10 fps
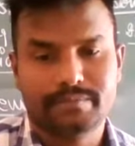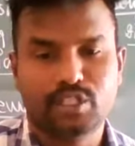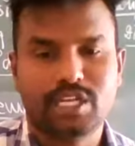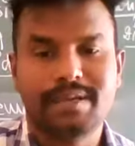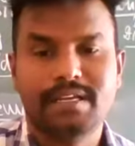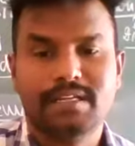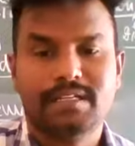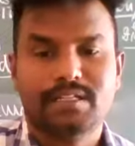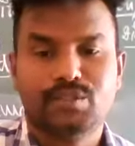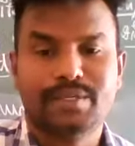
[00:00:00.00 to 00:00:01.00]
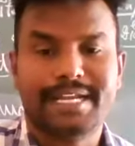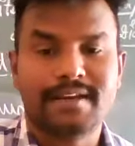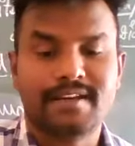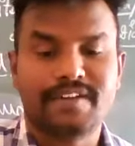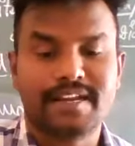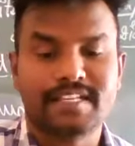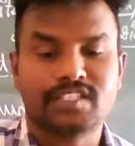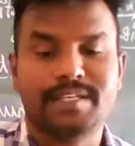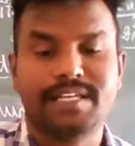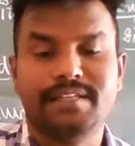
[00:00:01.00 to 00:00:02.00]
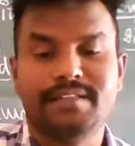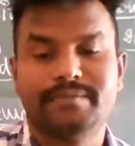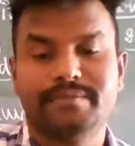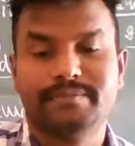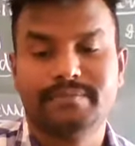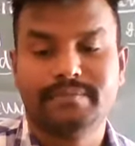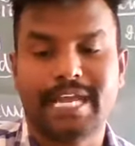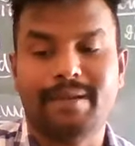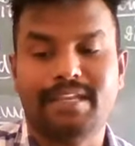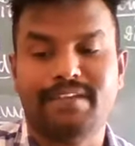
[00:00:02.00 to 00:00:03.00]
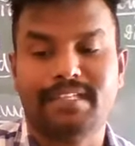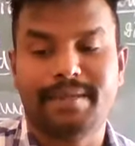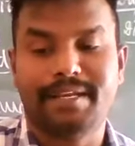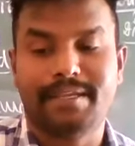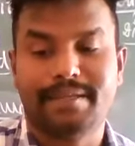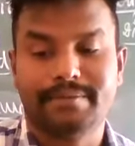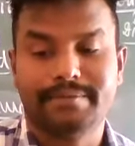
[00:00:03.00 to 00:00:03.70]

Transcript: Okay, ma'am. So get ready for next meeting. I am leaving the meeting.